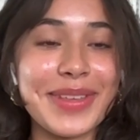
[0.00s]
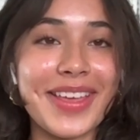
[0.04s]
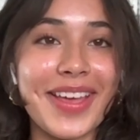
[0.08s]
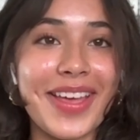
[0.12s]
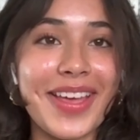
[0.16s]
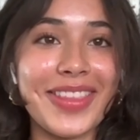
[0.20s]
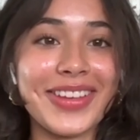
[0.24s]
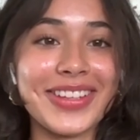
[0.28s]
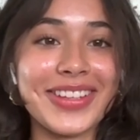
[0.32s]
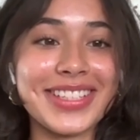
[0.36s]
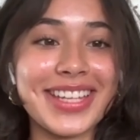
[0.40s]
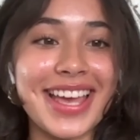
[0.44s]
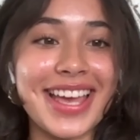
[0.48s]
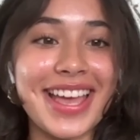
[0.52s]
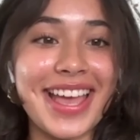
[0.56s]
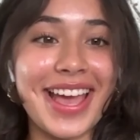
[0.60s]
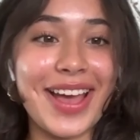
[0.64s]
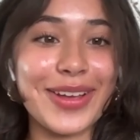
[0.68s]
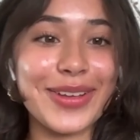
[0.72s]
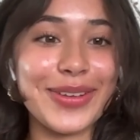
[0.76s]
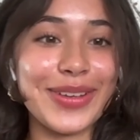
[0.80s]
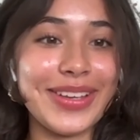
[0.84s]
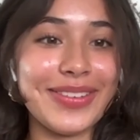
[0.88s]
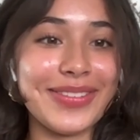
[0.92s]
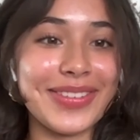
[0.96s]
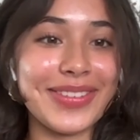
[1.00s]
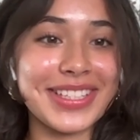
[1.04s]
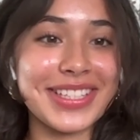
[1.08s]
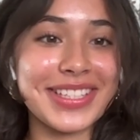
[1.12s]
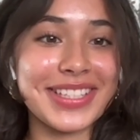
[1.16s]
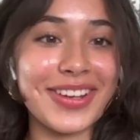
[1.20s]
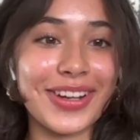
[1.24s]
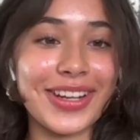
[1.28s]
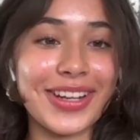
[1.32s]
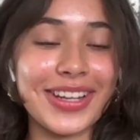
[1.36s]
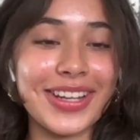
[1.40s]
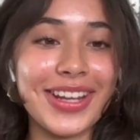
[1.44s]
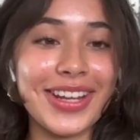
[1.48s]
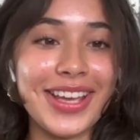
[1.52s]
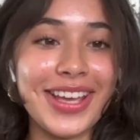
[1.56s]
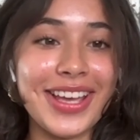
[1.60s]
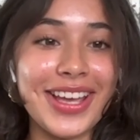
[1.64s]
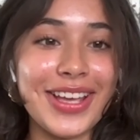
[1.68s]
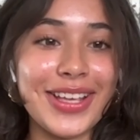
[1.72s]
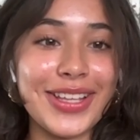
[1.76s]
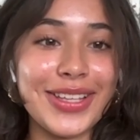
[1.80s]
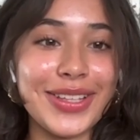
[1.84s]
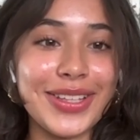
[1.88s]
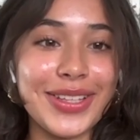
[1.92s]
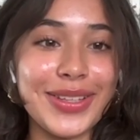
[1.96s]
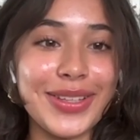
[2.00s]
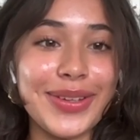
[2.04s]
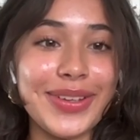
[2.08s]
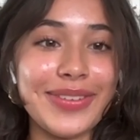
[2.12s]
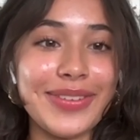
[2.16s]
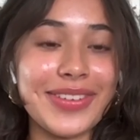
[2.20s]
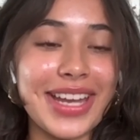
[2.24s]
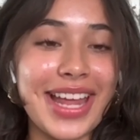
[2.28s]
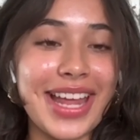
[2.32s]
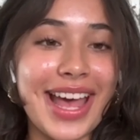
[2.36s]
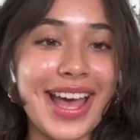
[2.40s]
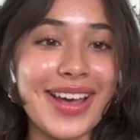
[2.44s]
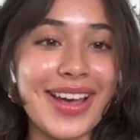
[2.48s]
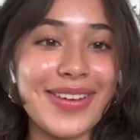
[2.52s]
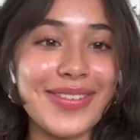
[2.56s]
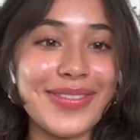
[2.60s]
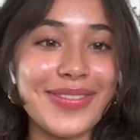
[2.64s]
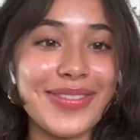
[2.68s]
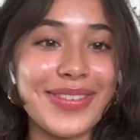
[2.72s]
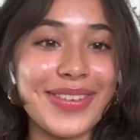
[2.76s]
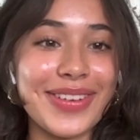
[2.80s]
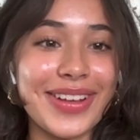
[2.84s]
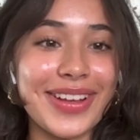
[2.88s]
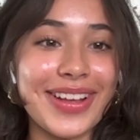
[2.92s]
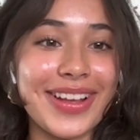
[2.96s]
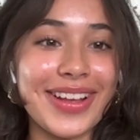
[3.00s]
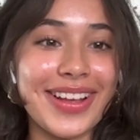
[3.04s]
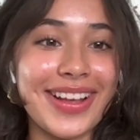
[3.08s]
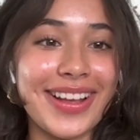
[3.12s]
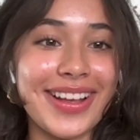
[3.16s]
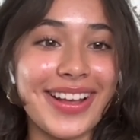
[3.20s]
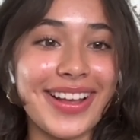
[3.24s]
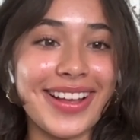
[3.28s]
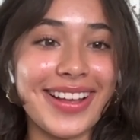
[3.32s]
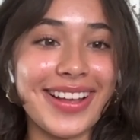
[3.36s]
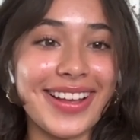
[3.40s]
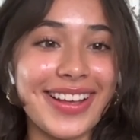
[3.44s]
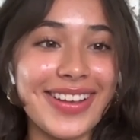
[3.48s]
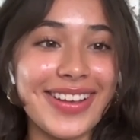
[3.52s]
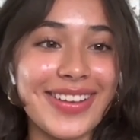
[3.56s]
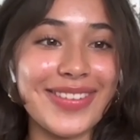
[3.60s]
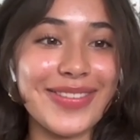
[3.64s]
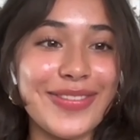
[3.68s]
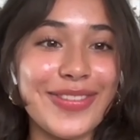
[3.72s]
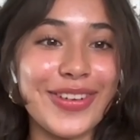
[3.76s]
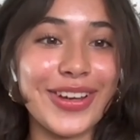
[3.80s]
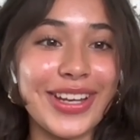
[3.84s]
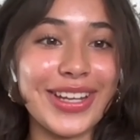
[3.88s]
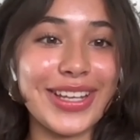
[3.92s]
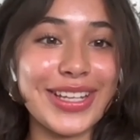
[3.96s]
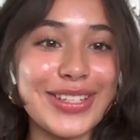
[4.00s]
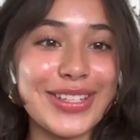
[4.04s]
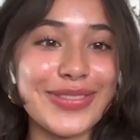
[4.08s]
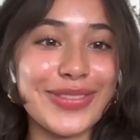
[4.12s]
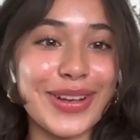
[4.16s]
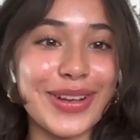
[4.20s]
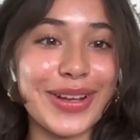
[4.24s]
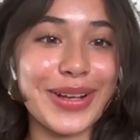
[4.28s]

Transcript: me the other day how you even started. You even have footage